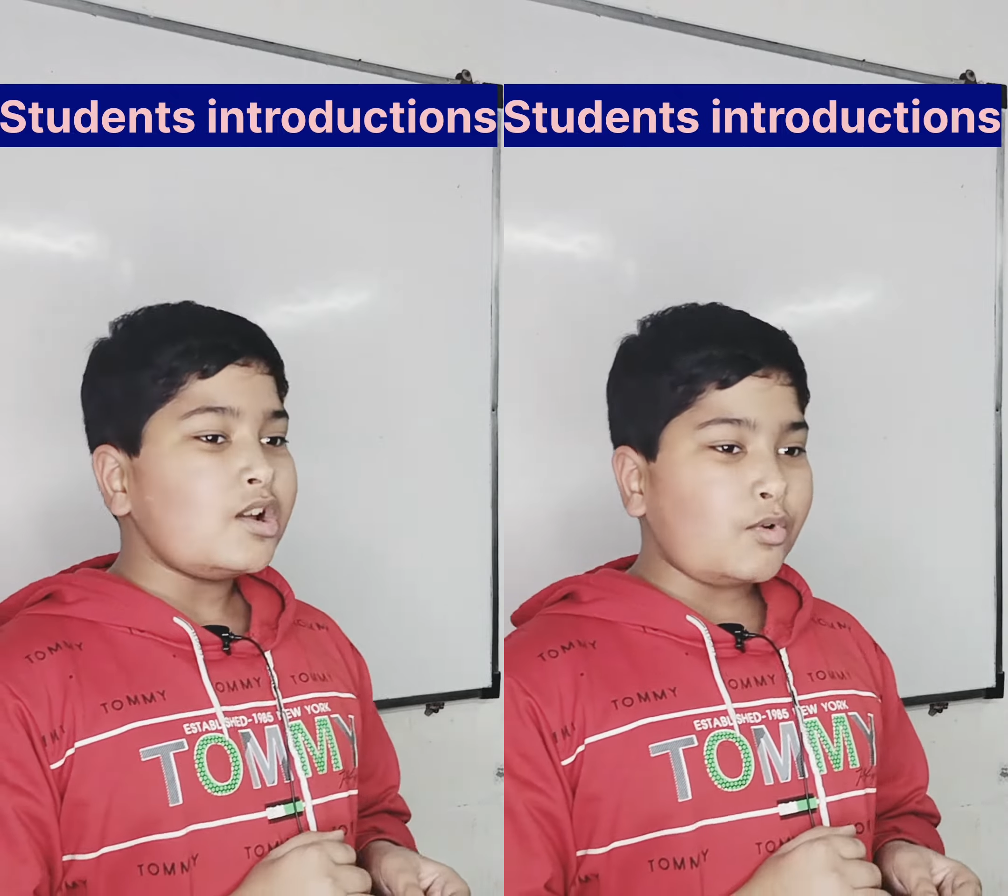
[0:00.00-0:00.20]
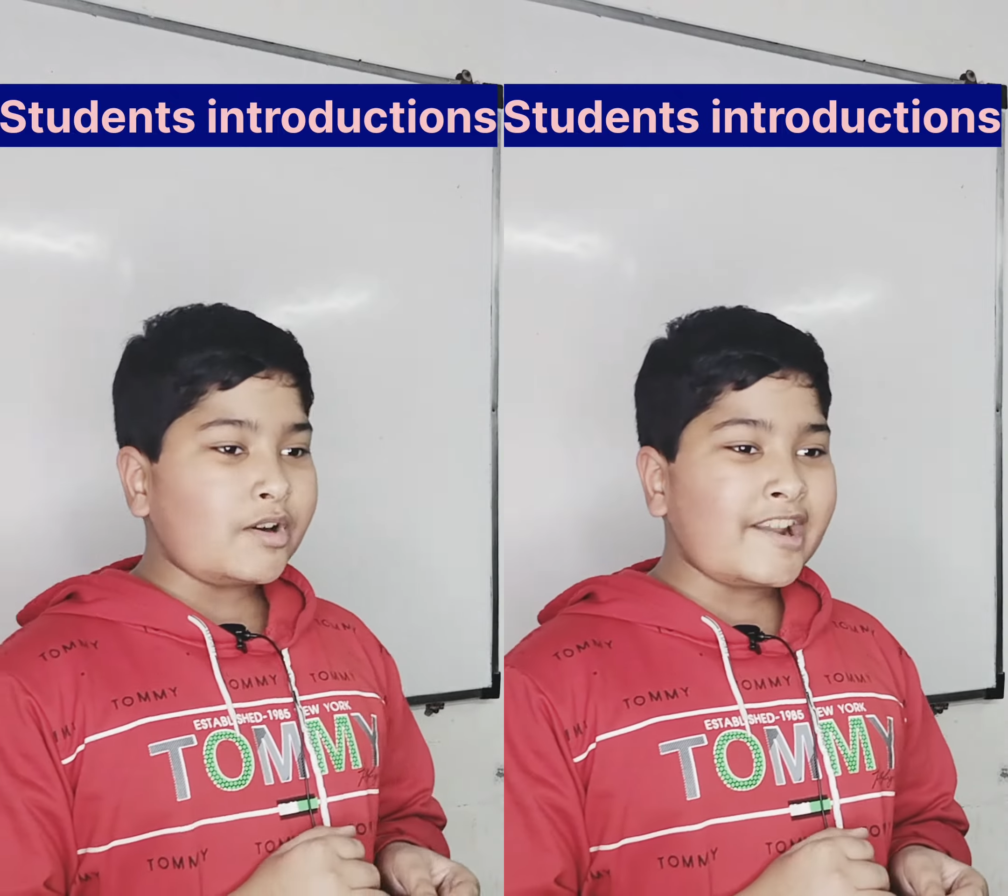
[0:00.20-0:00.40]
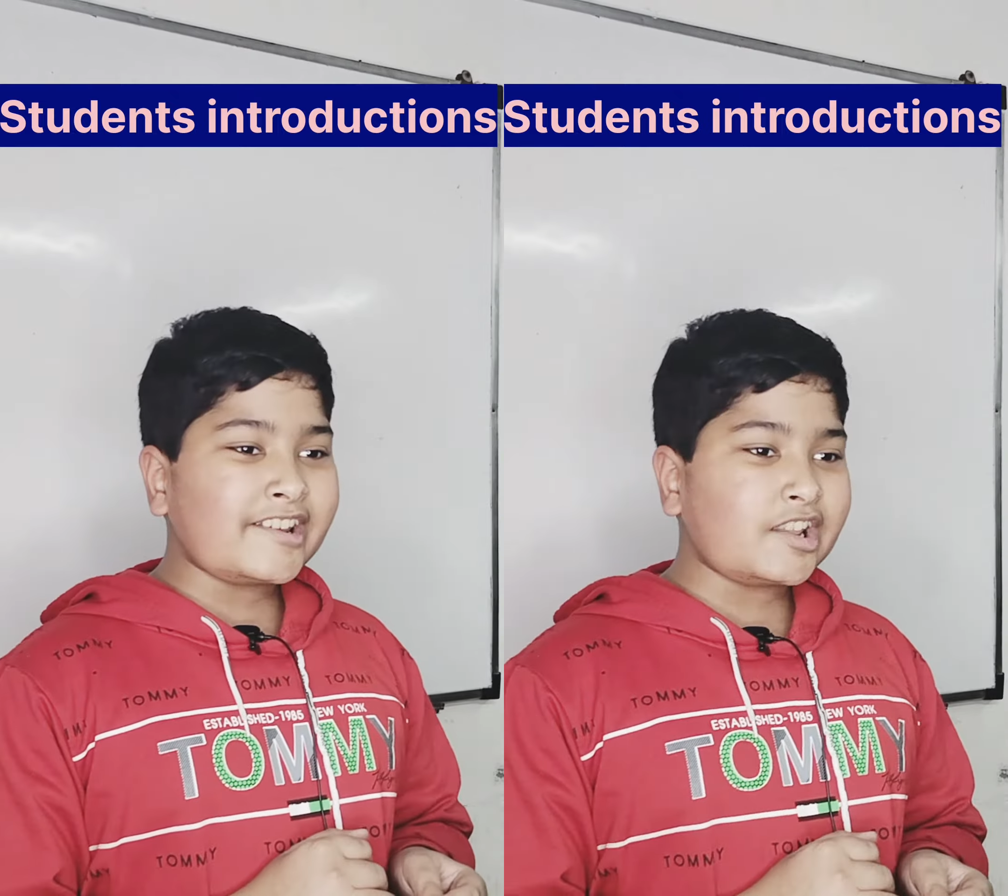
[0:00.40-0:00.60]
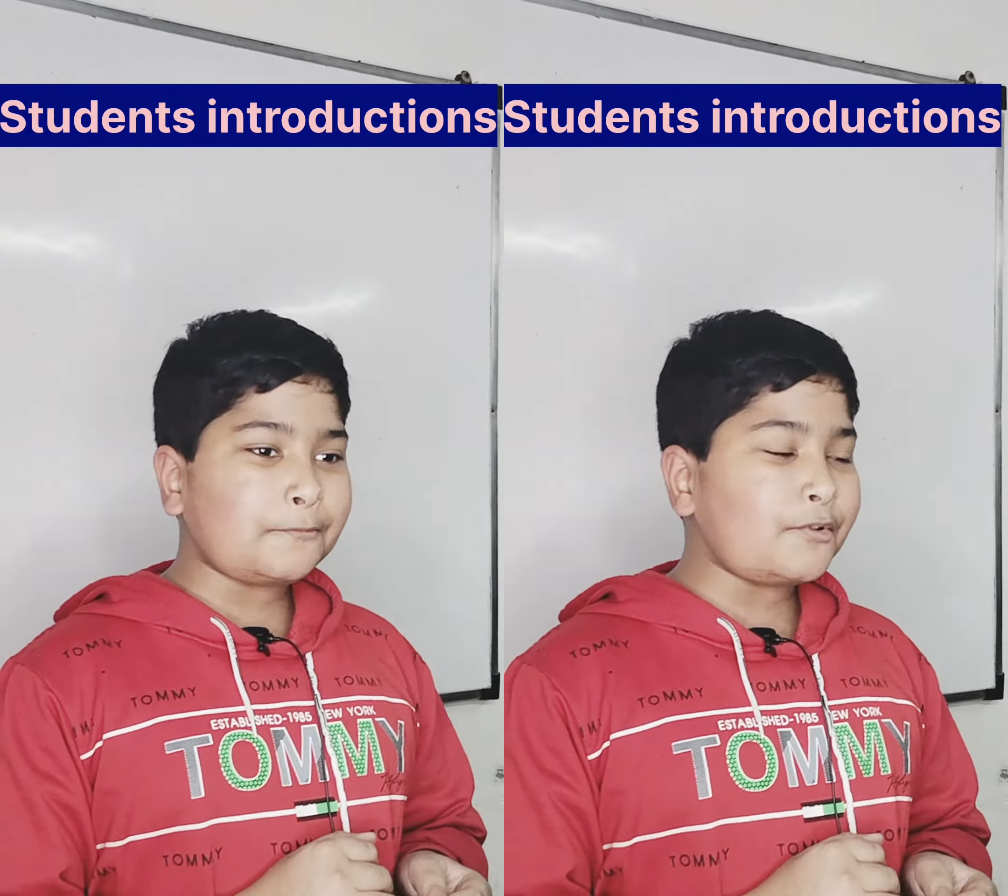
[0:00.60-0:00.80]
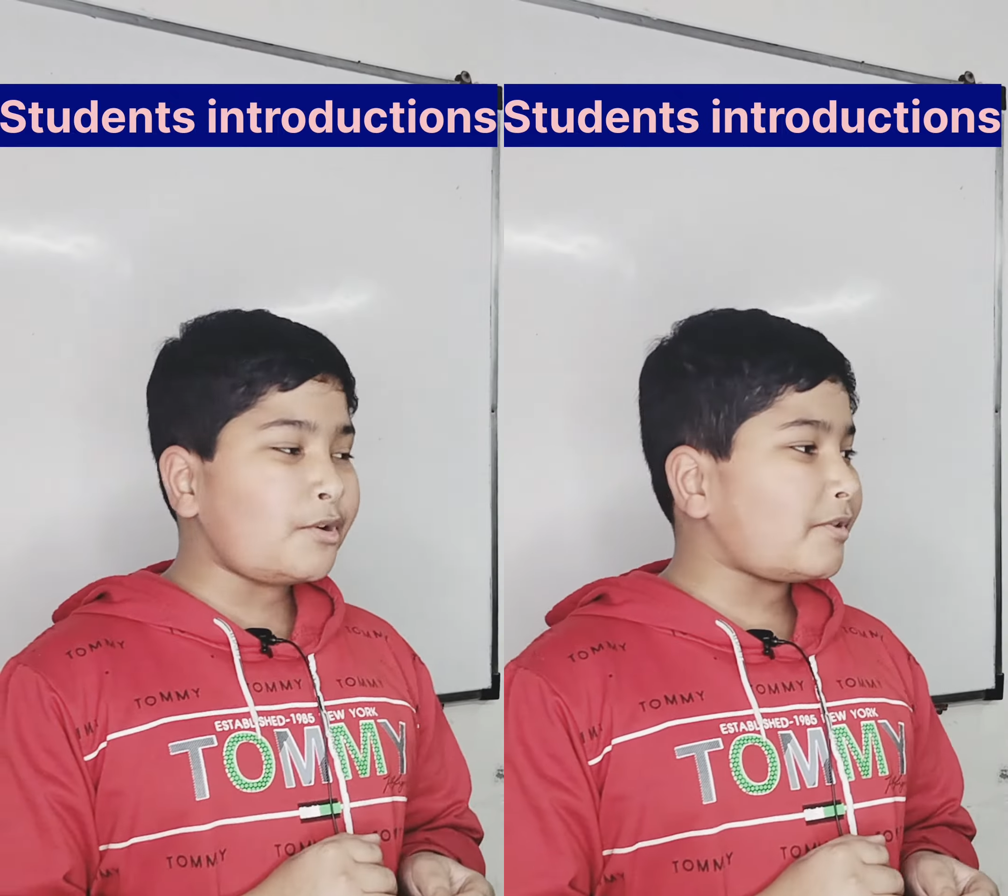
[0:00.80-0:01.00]
where I
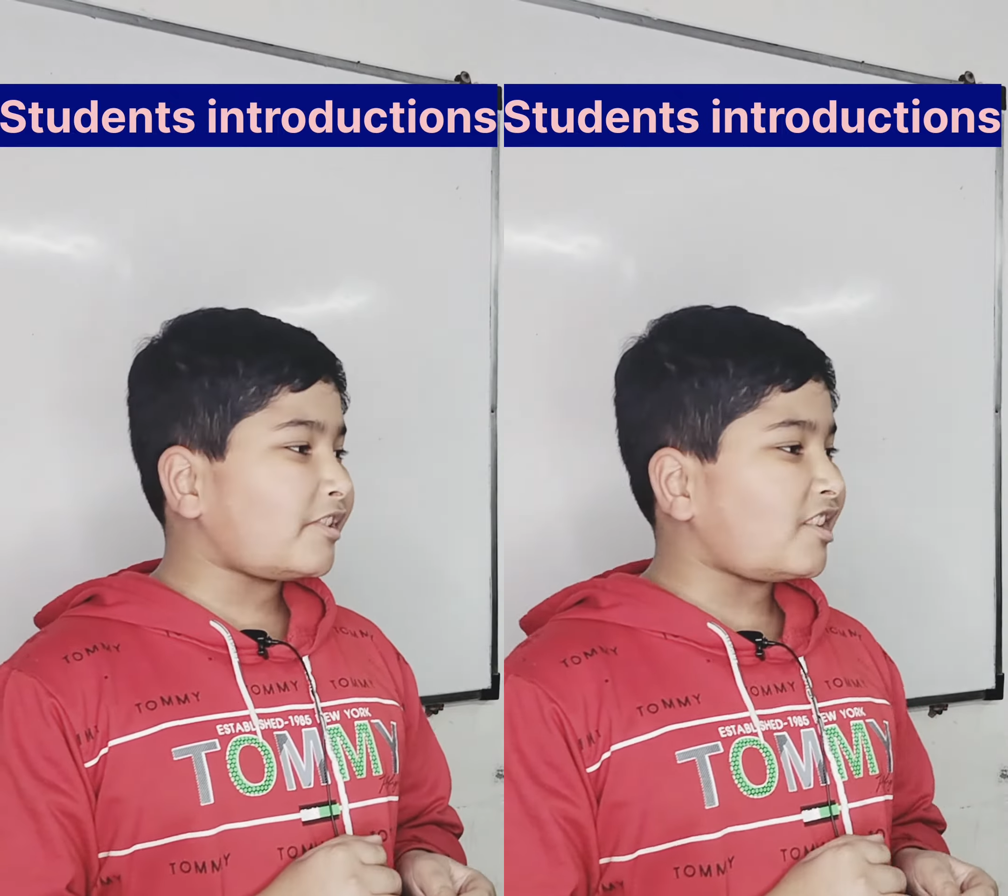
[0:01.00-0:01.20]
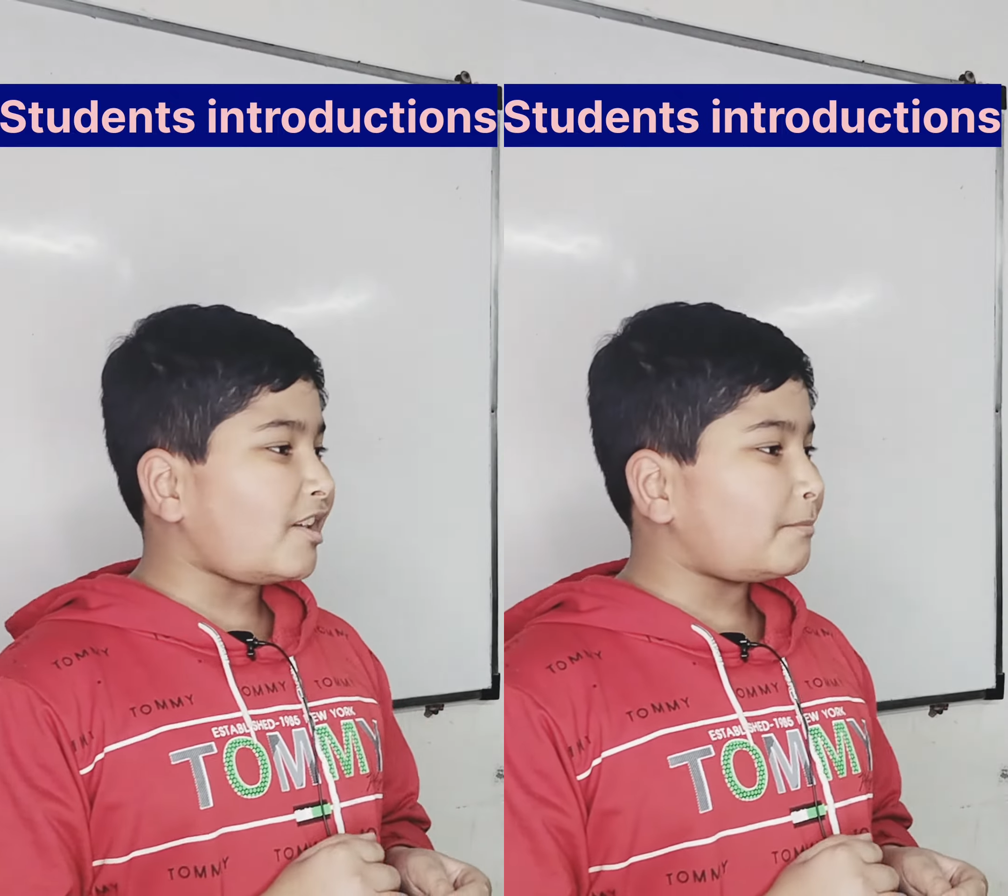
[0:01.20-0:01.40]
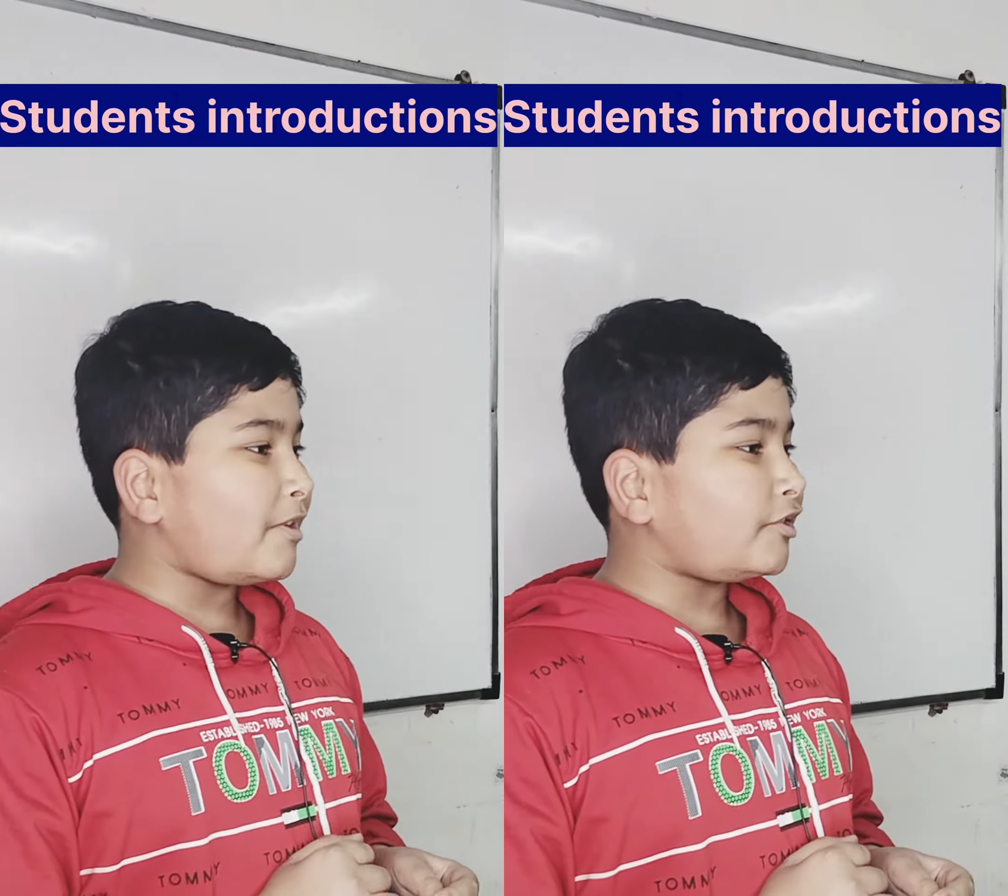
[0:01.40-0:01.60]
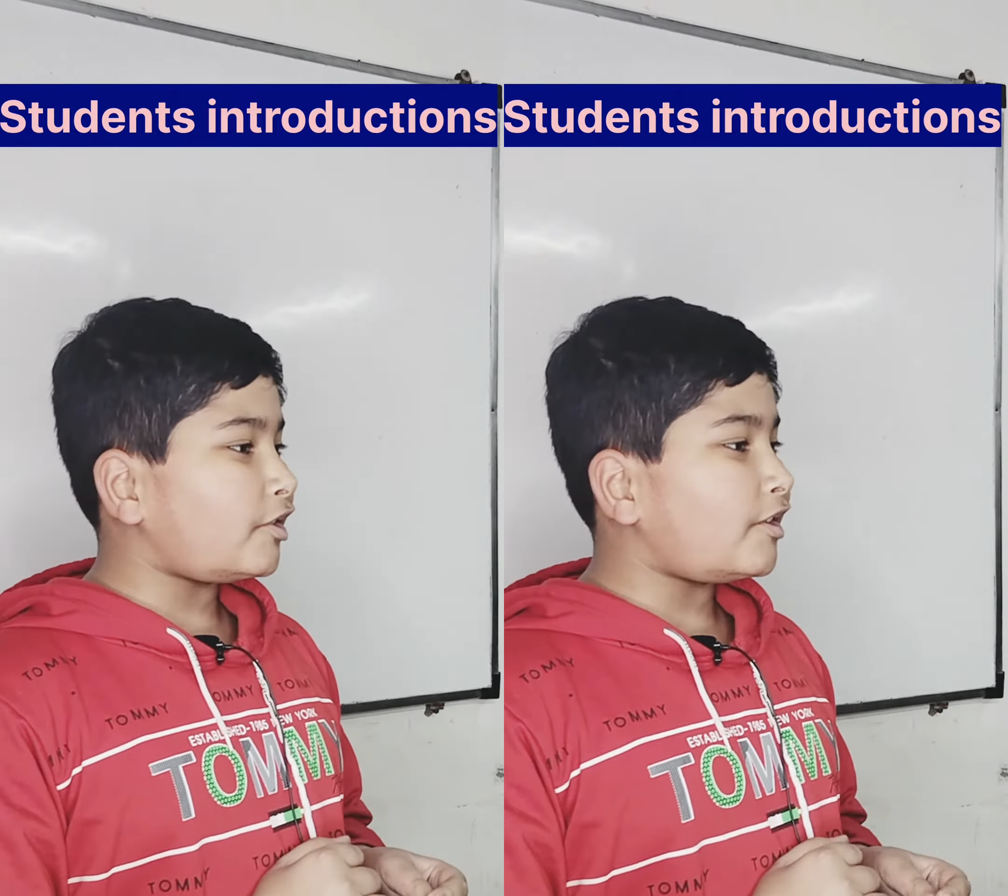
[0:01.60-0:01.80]
can form myself better